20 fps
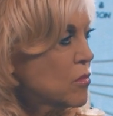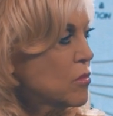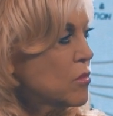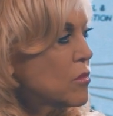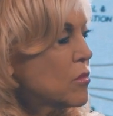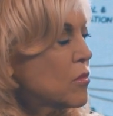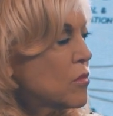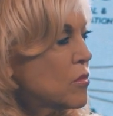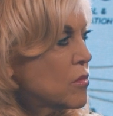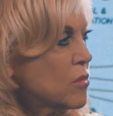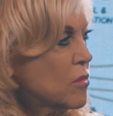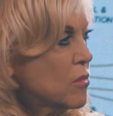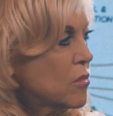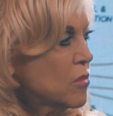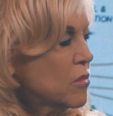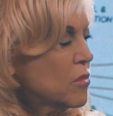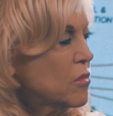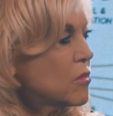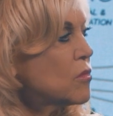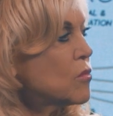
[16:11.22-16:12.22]

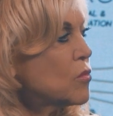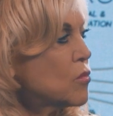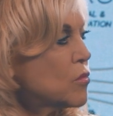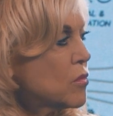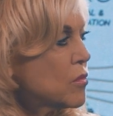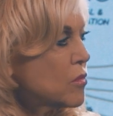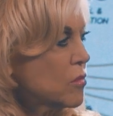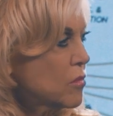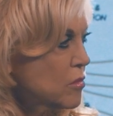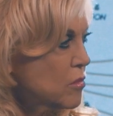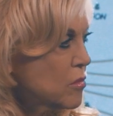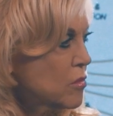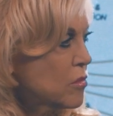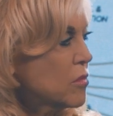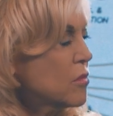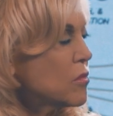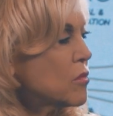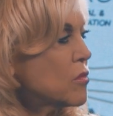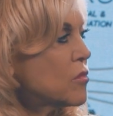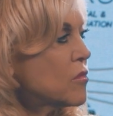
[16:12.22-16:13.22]

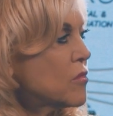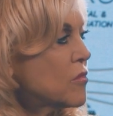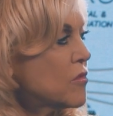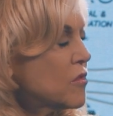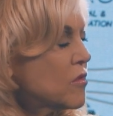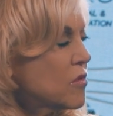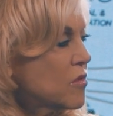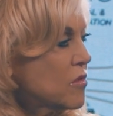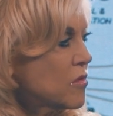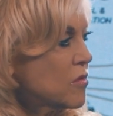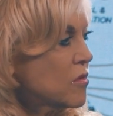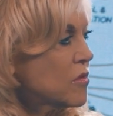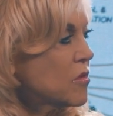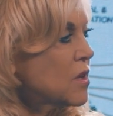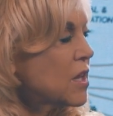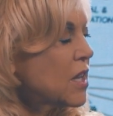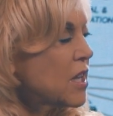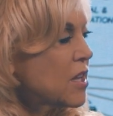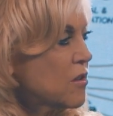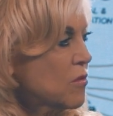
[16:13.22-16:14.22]

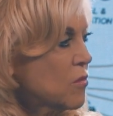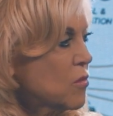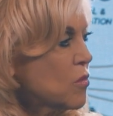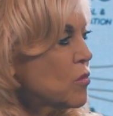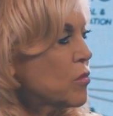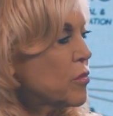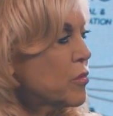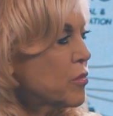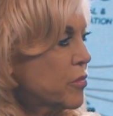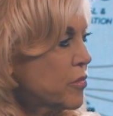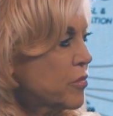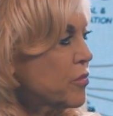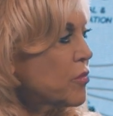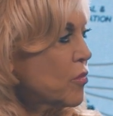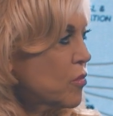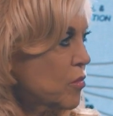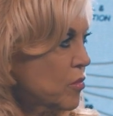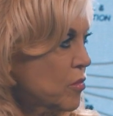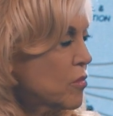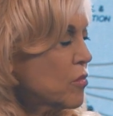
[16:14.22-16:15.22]

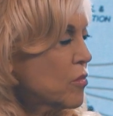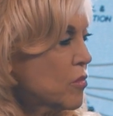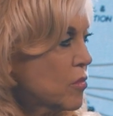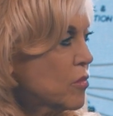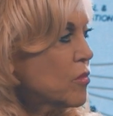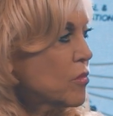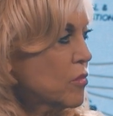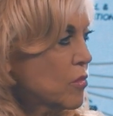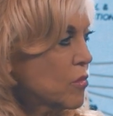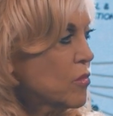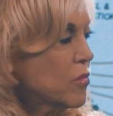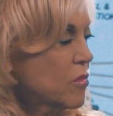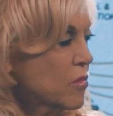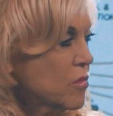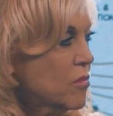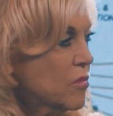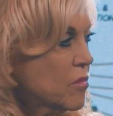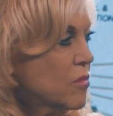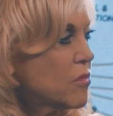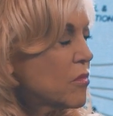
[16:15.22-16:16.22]

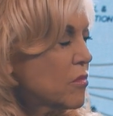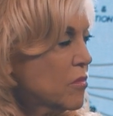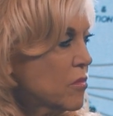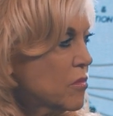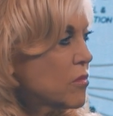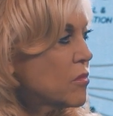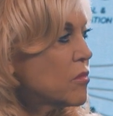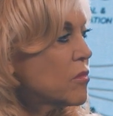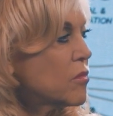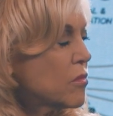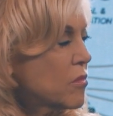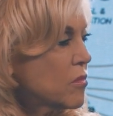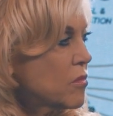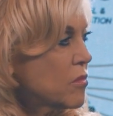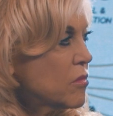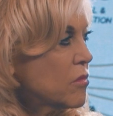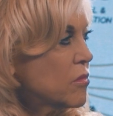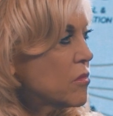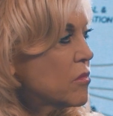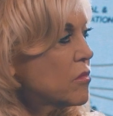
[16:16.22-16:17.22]

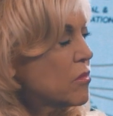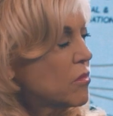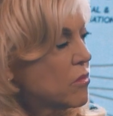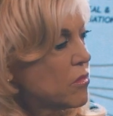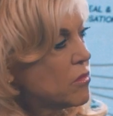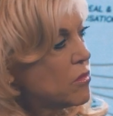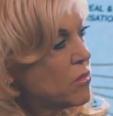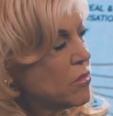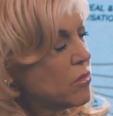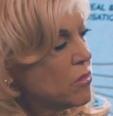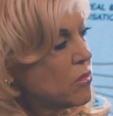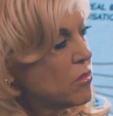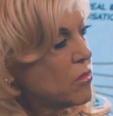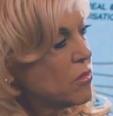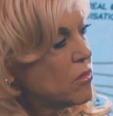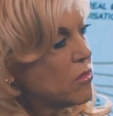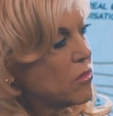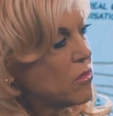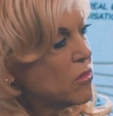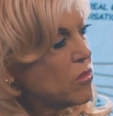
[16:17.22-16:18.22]

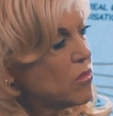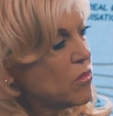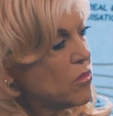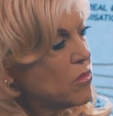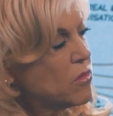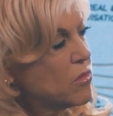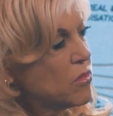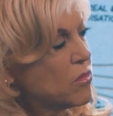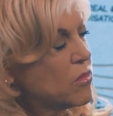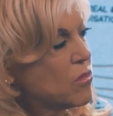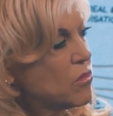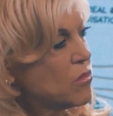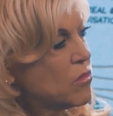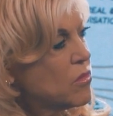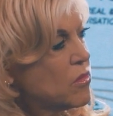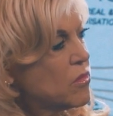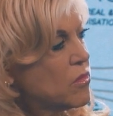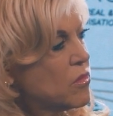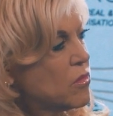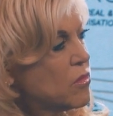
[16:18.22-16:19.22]
The person shown says nothing.